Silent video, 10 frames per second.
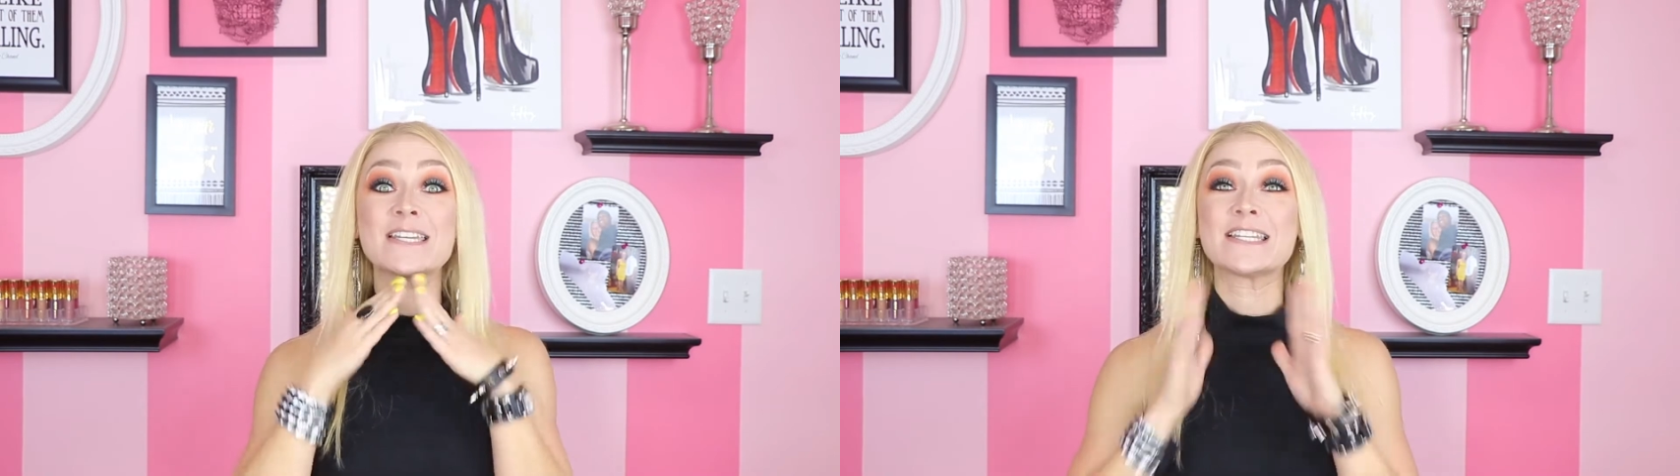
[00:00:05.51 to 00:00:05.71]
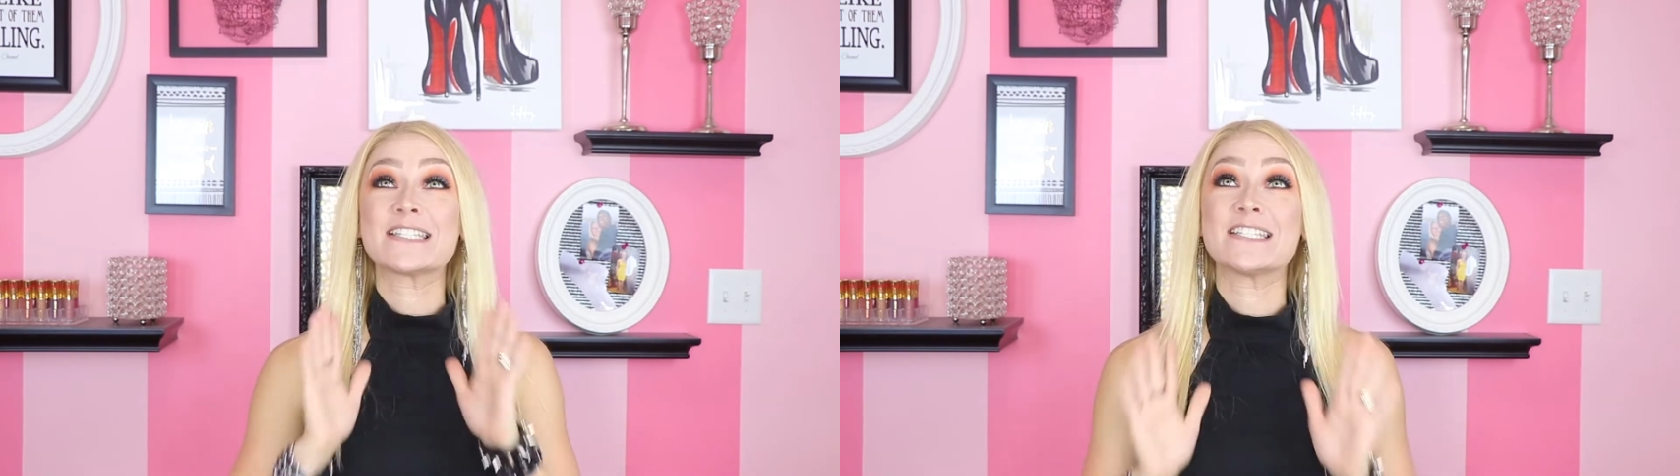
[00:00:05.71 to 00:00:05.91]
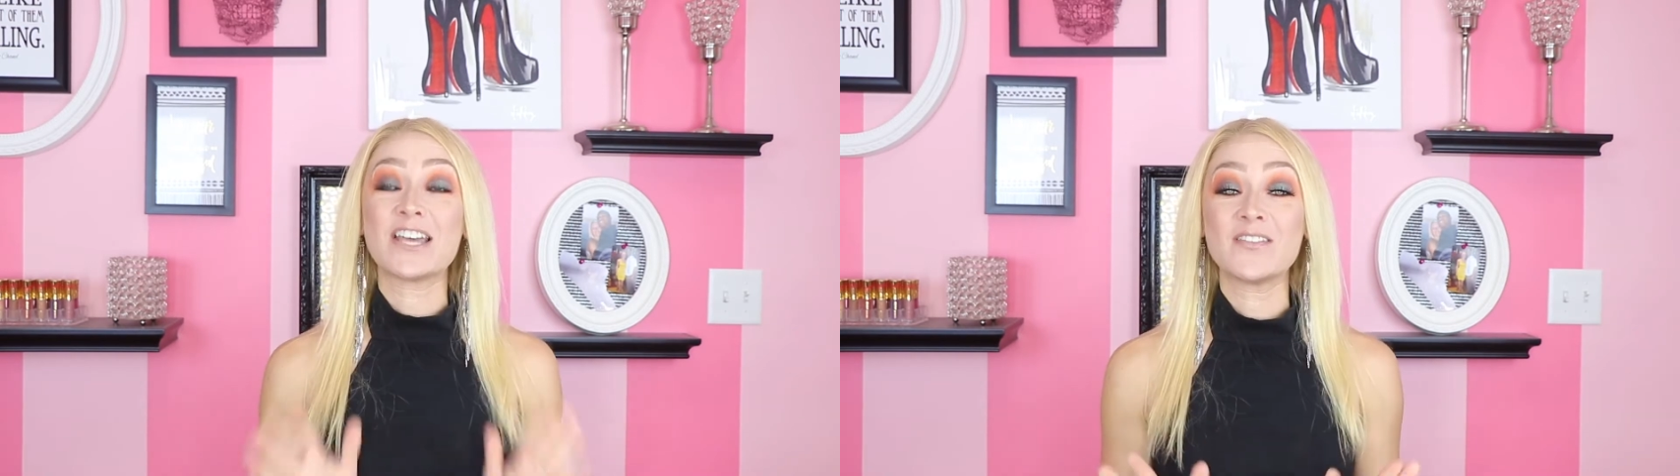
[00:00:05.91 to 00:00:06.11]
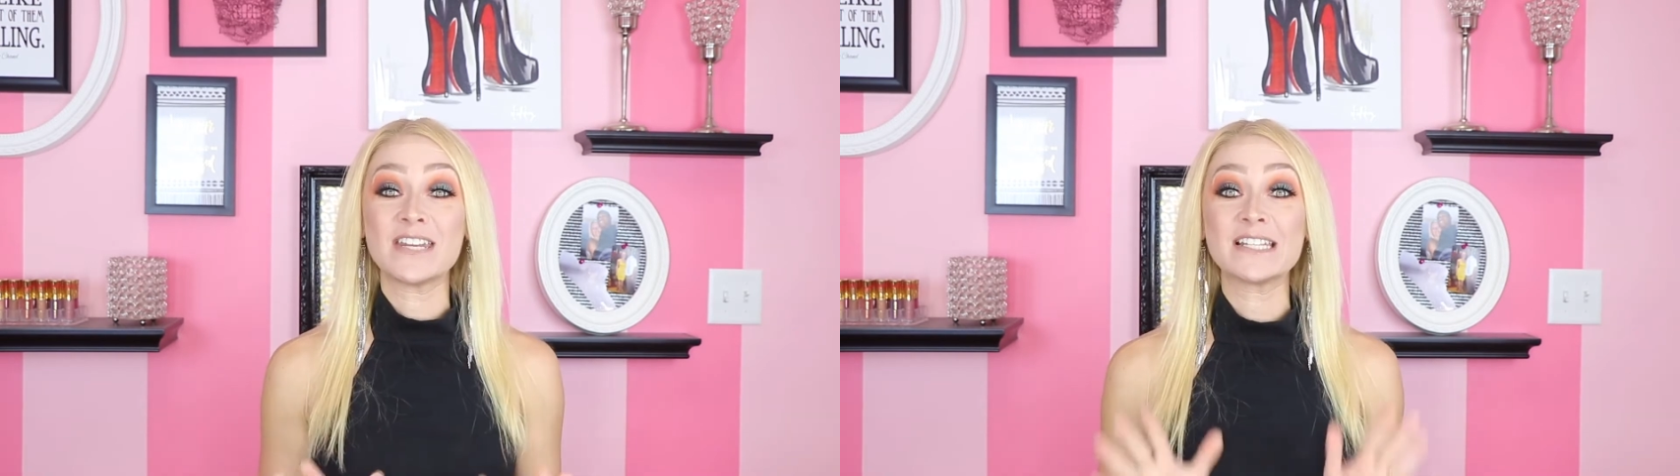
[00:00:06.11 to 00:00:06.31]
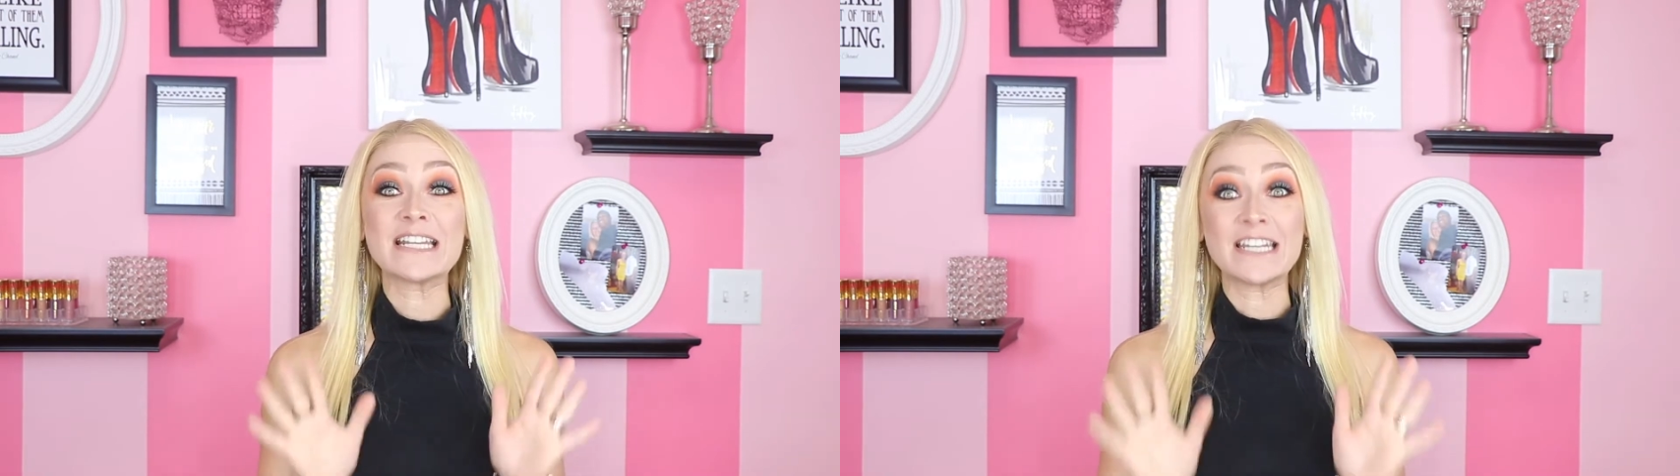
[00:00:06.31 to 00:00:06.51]
It is
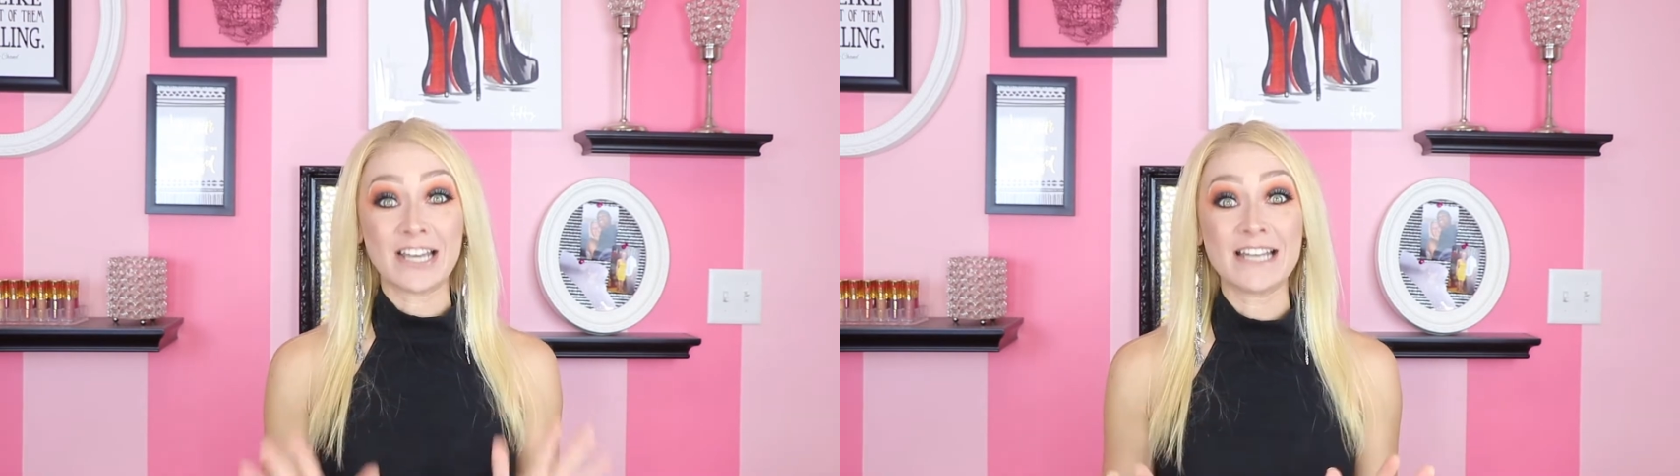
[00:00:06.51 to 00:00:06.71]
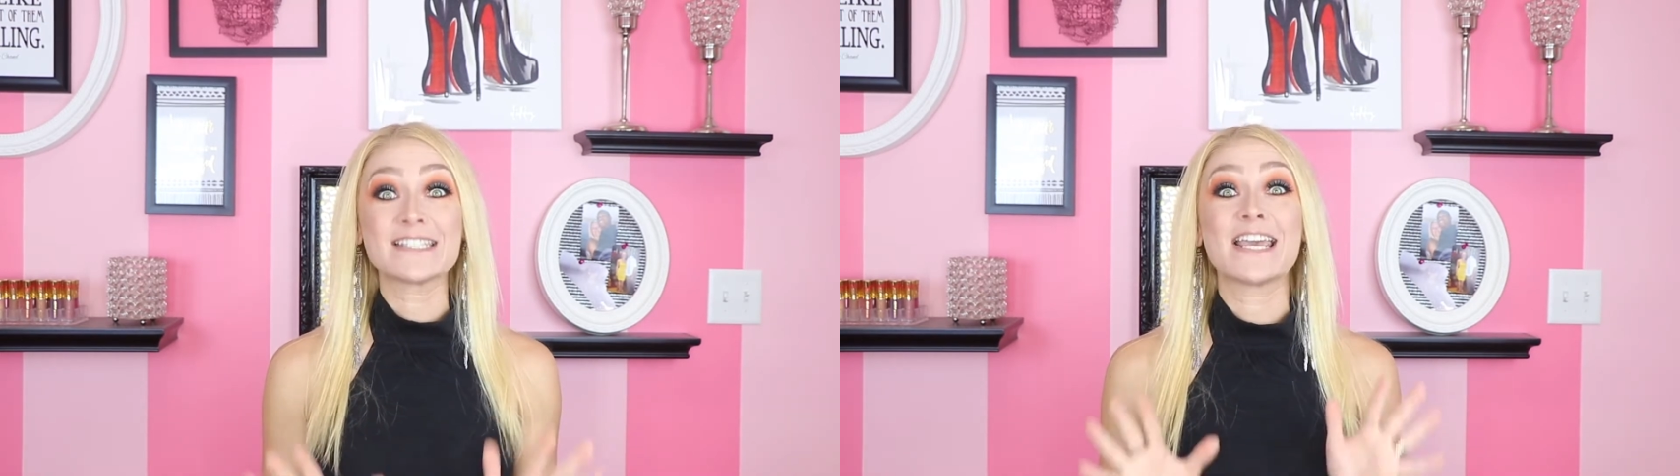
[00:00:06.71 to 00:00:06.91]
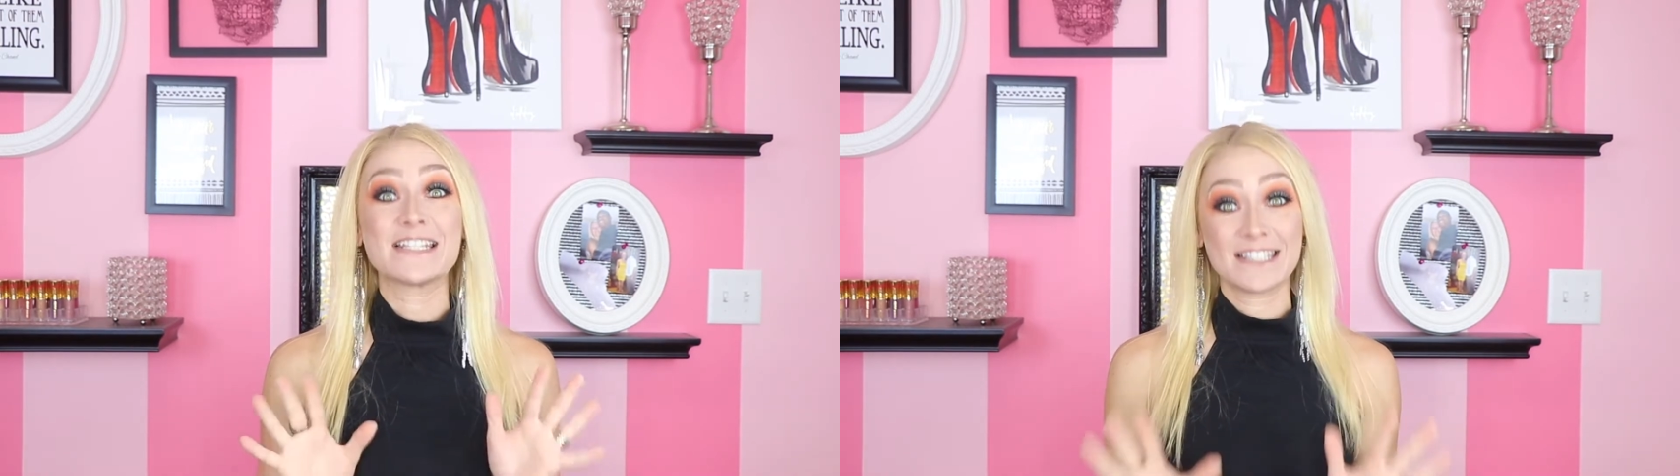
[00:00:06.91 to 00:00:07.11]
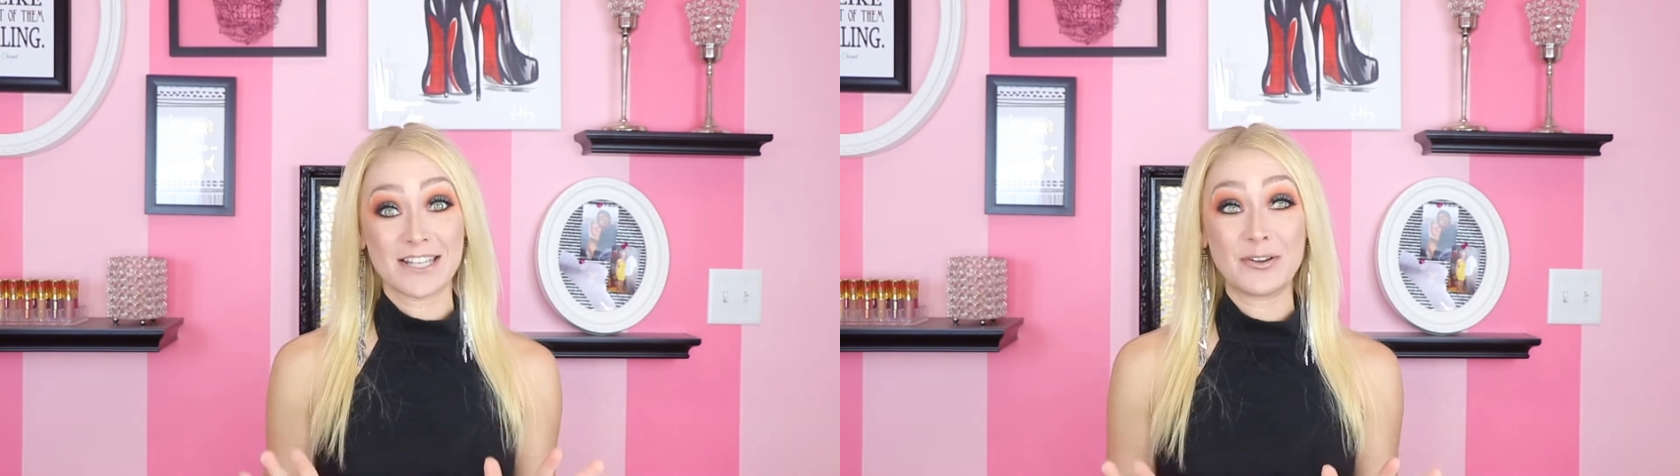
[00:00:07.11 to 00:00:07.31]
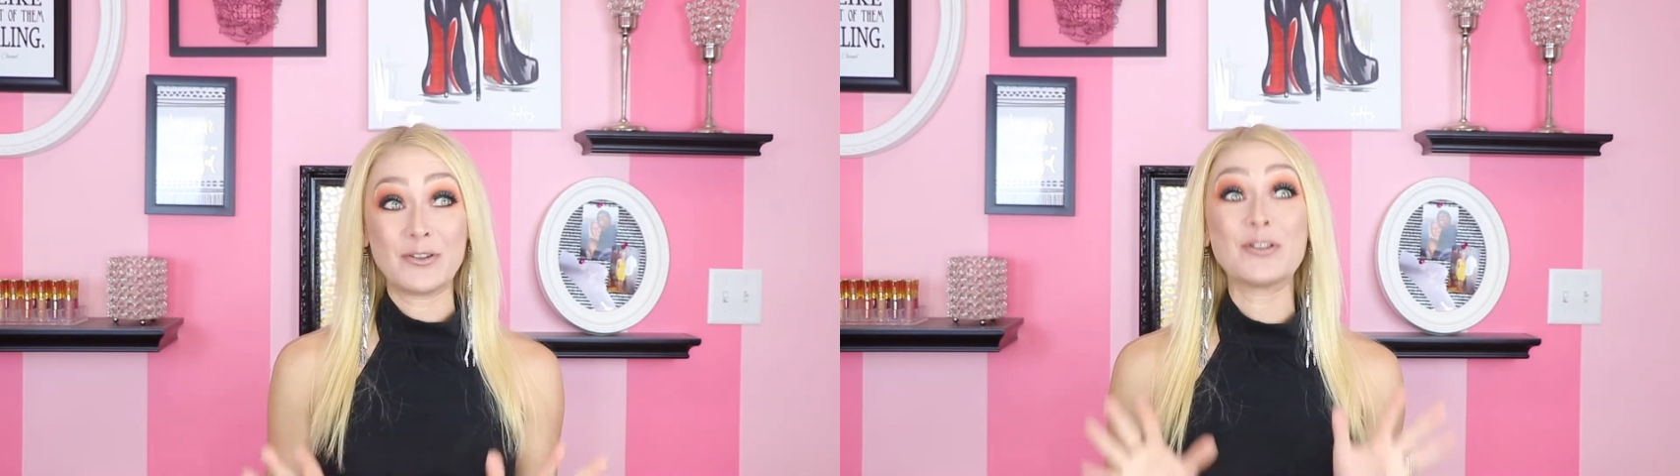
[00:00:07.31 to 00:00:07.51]
definitely not a
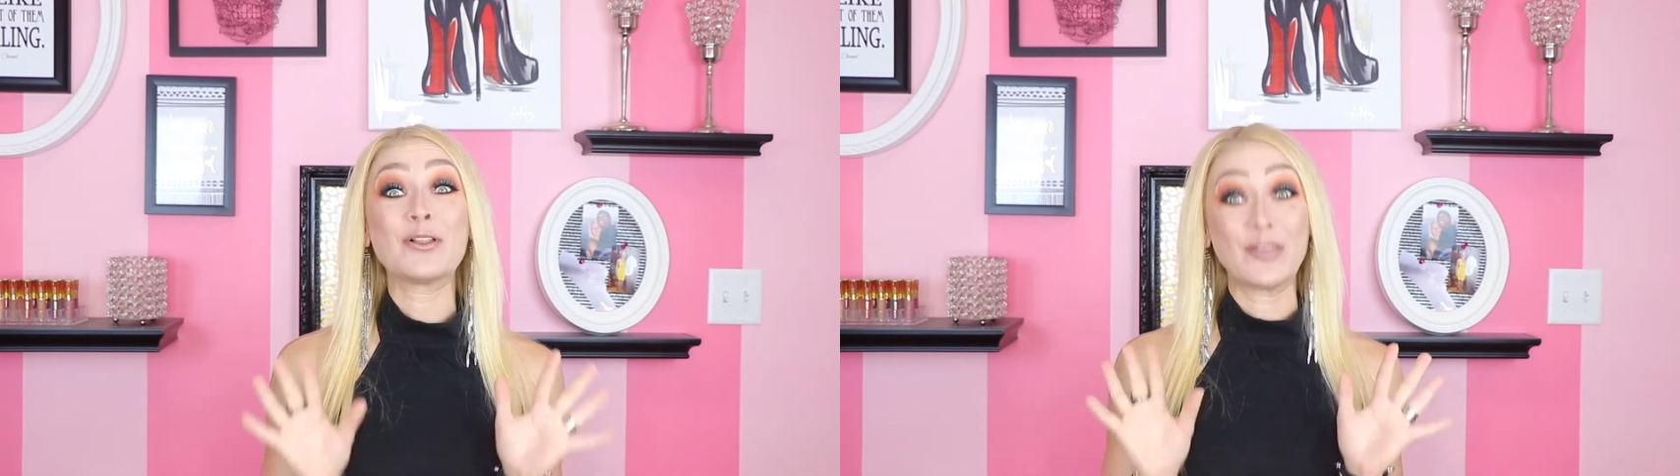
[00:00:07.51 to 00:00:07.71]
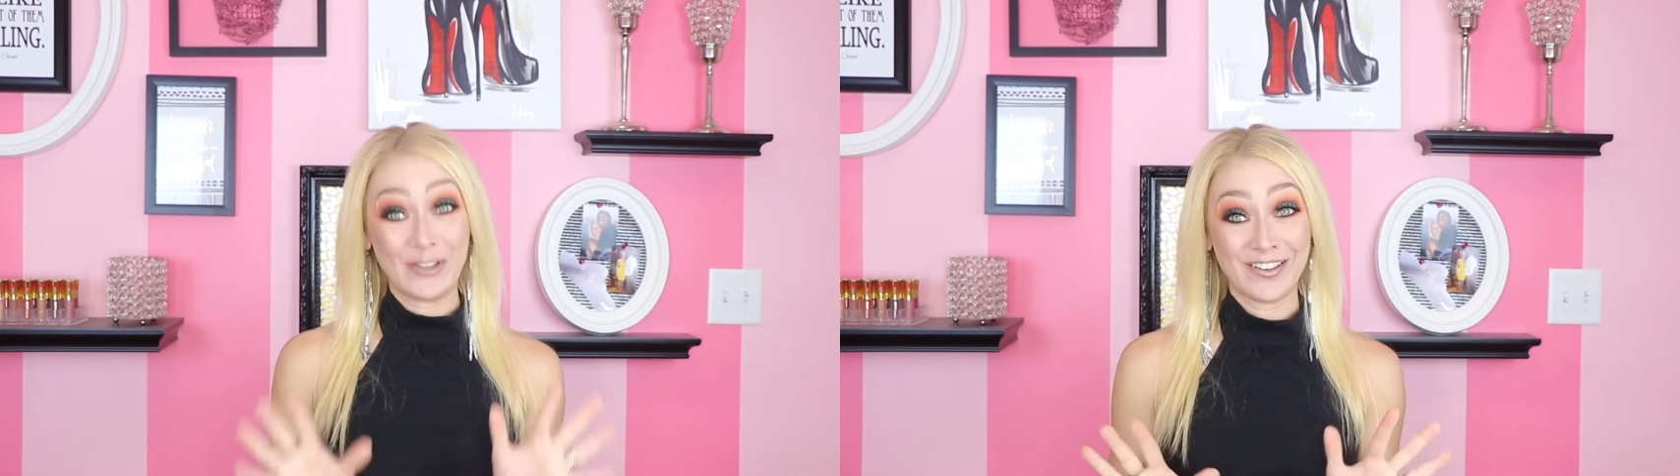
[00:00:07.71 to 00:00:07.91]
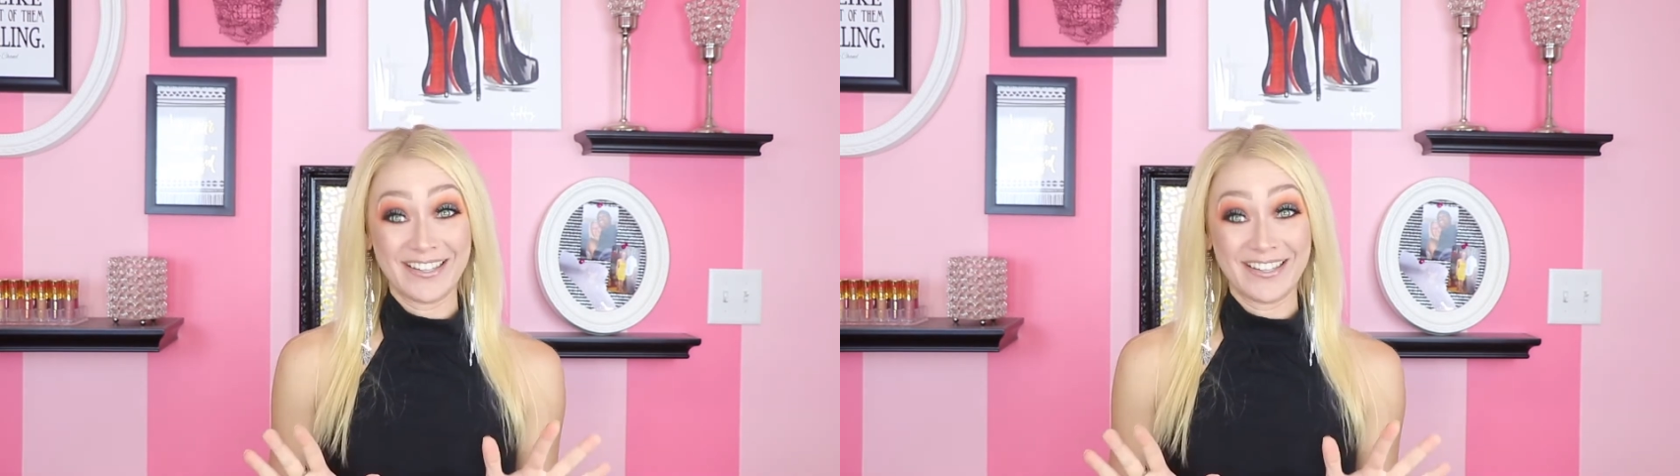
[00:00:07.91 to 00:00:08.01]
subtle look.